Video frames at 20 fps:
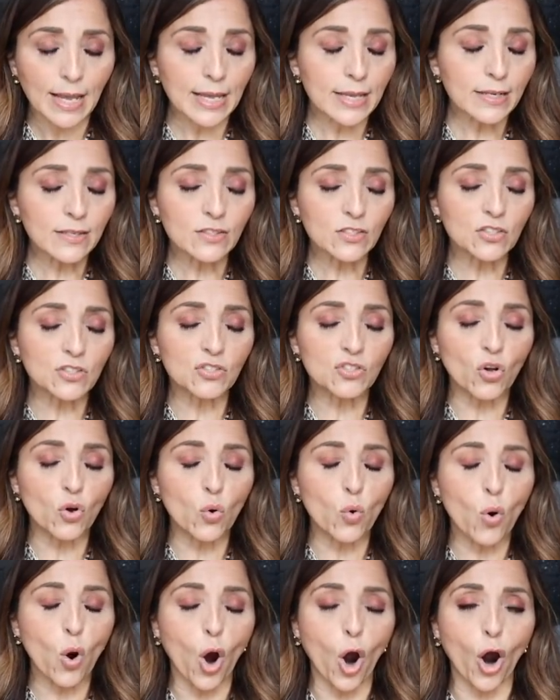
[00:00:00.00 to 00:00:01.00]
it is
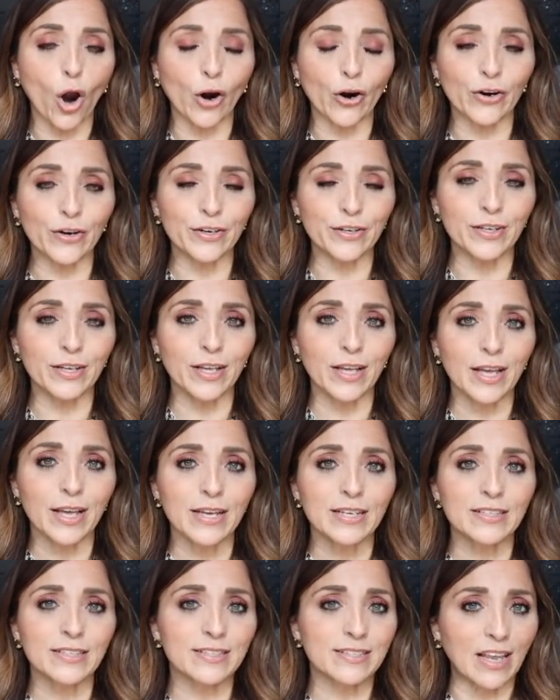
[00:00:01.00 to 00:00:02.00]
so hard
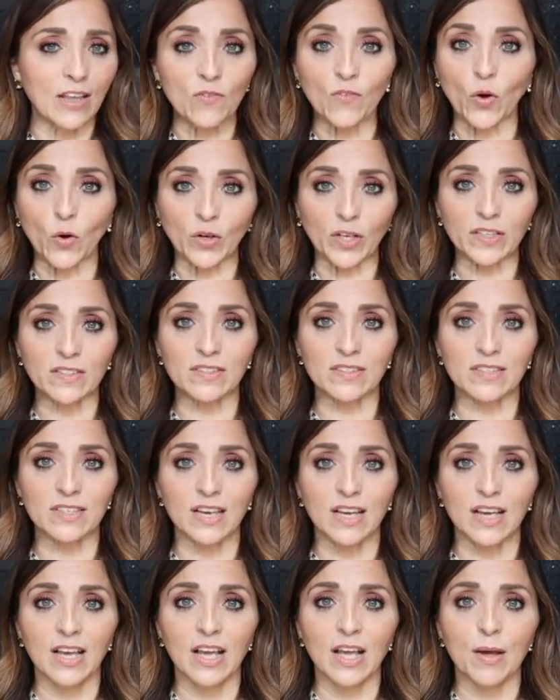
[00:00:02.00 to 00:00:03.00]
to stay focused
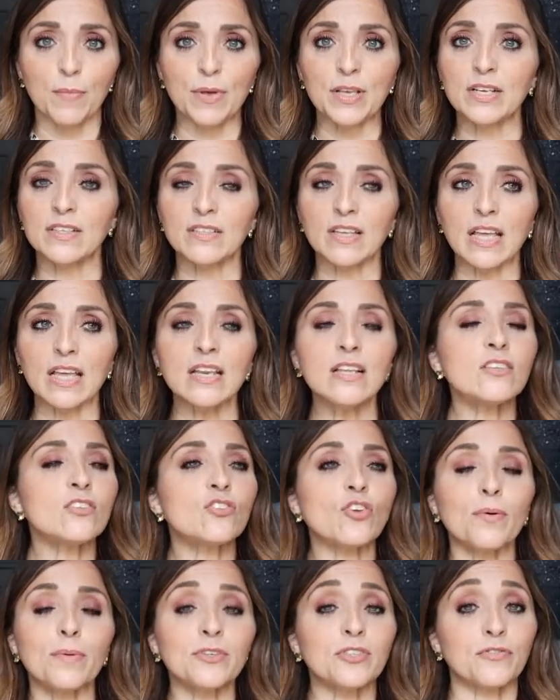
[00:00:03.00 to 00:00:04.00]
because it is
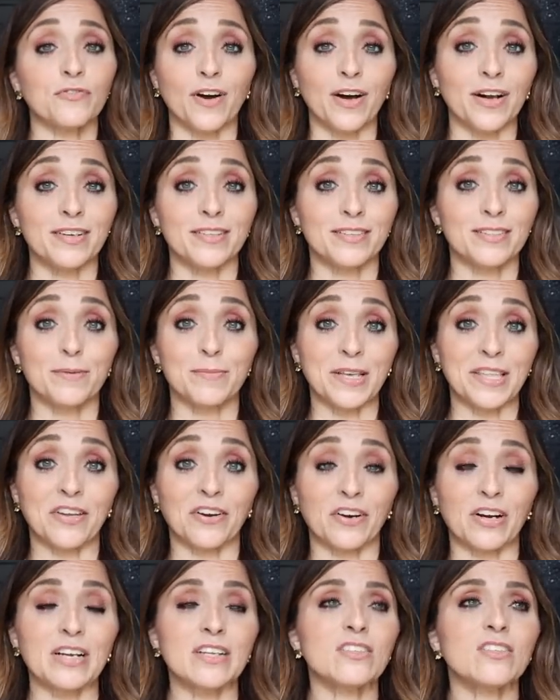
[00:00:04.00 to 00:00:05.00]
so much fun to be
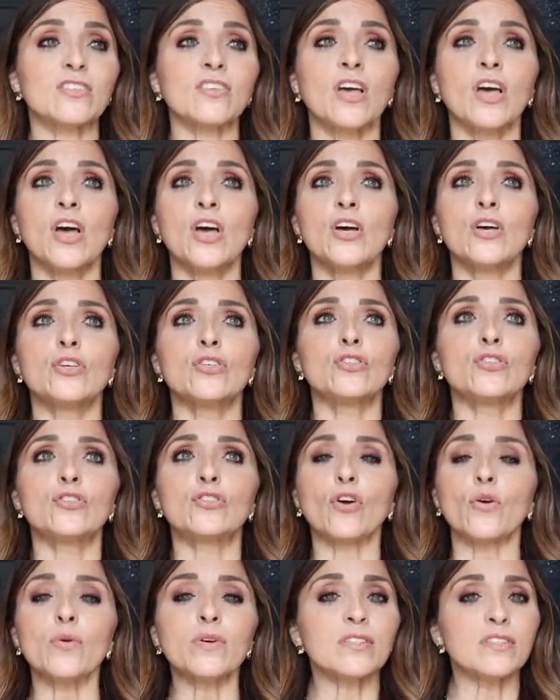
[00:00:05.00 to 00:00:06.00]
there. It's
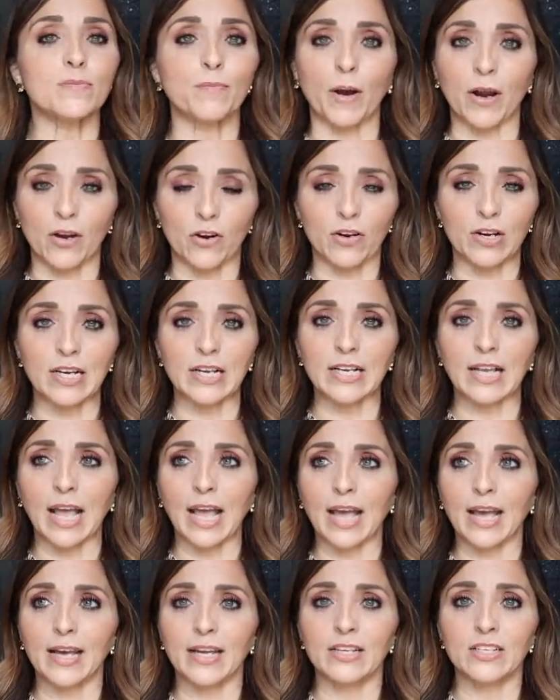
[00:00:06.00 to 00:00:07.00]
so inspiring
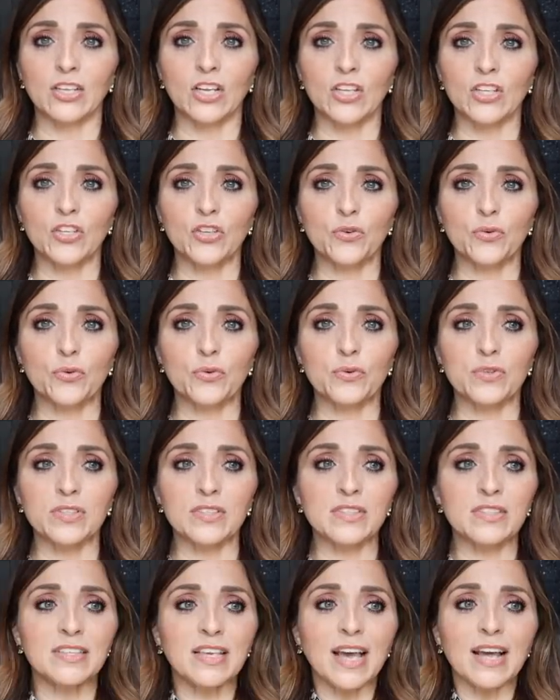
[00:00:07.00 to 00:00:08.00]
and you
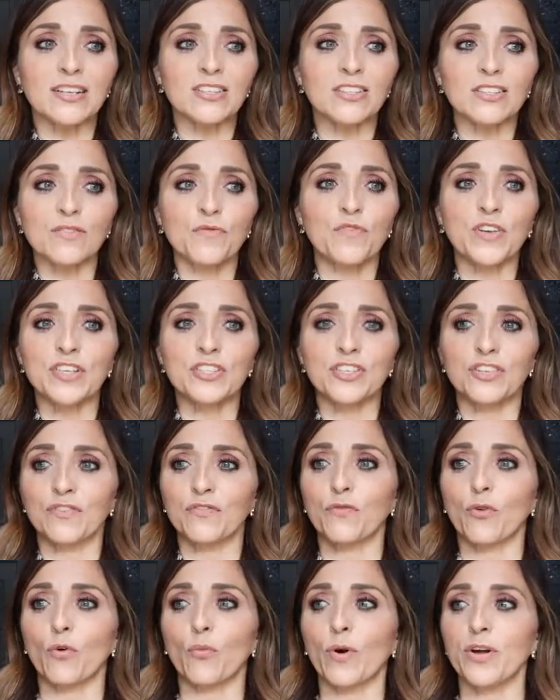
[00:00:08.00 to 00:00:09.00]
catch this vision
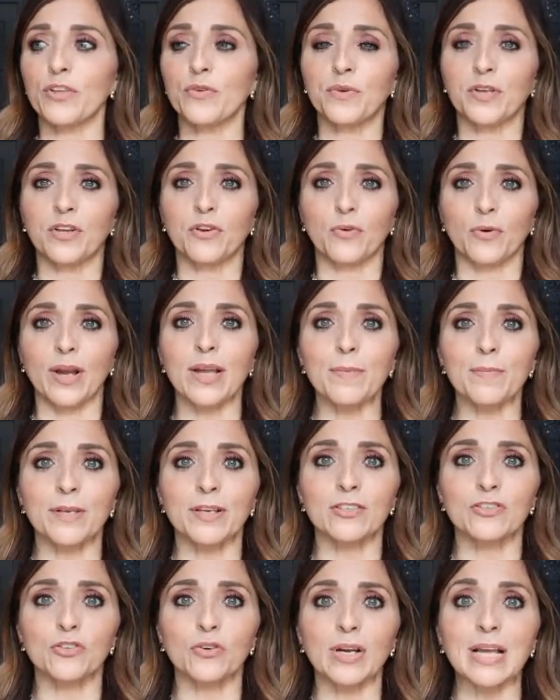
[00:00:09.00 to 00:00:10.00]
for what you can create
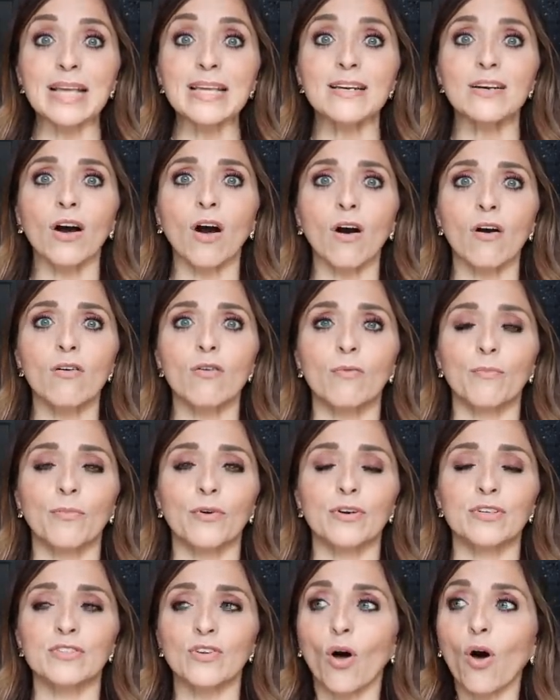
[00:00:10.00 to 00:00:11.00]
because you're in a home
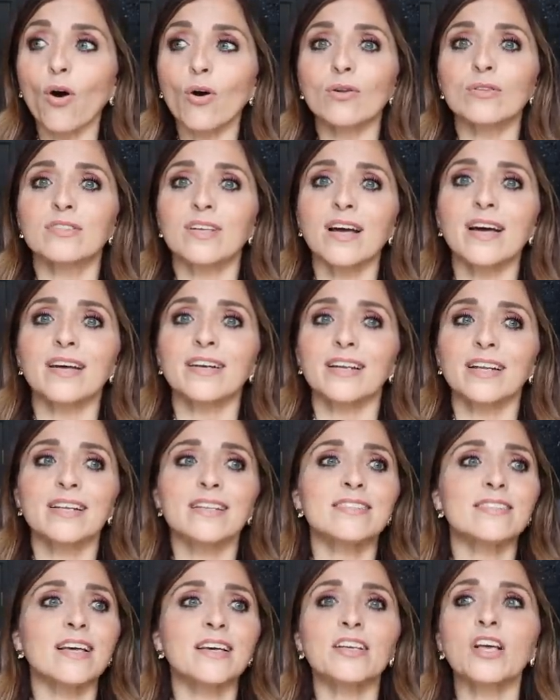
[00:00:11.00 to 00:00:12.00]
where it's all done and
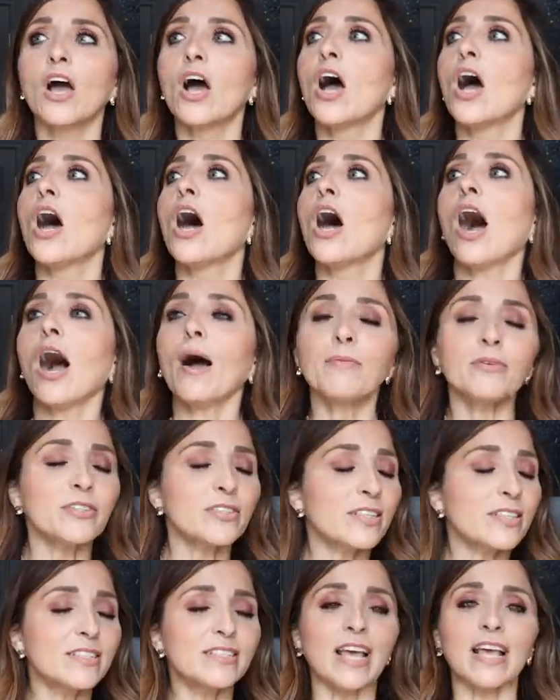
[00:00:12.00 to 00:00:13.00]
it's like, I'm
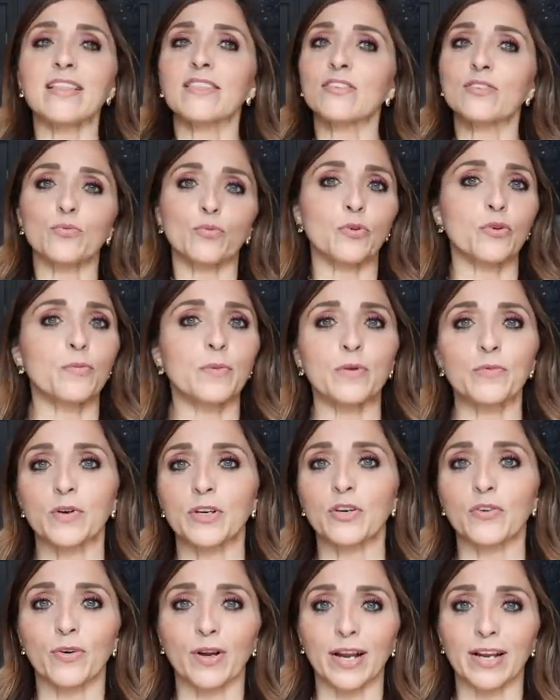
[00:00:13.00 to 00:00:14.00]
just gonna take this room and
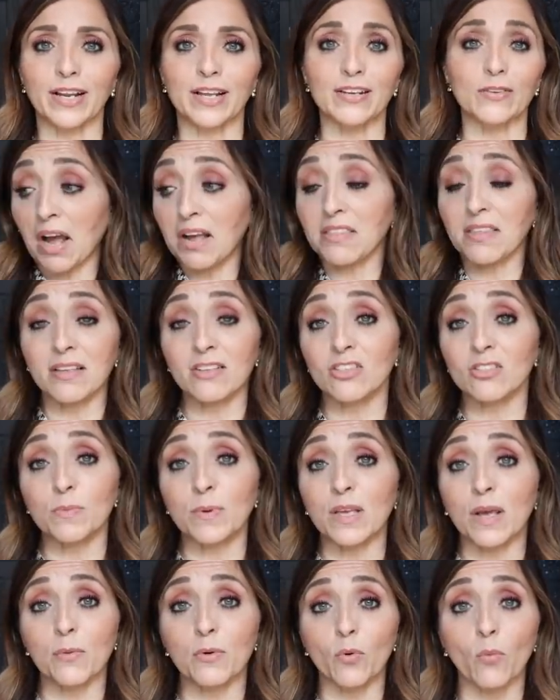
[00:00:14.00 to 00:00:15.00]
recreate it. I think just
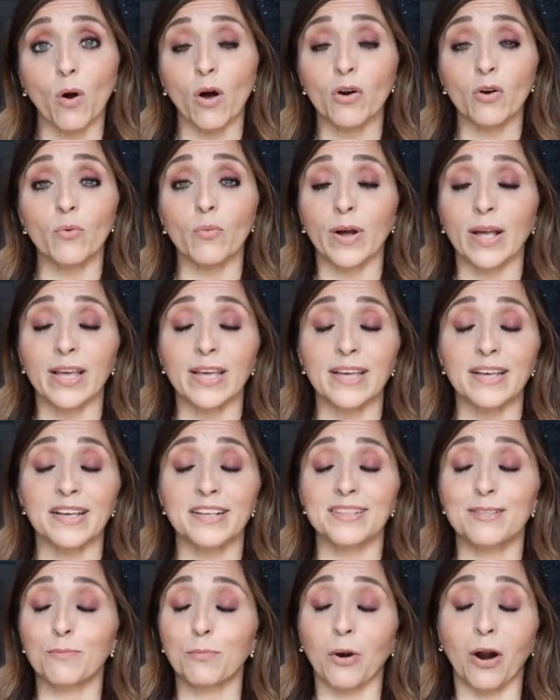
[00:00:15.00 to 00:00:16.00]
being able to walk away
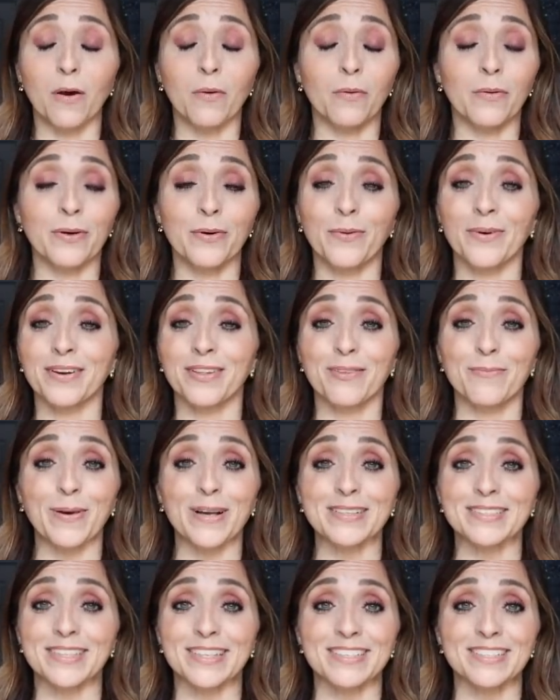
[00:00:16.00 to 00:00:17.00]
is probably one of the
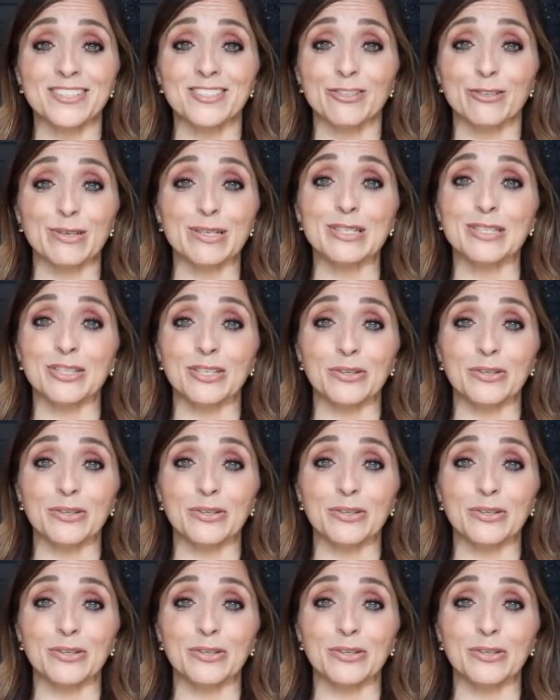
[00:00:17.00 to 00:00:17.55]
best things that you can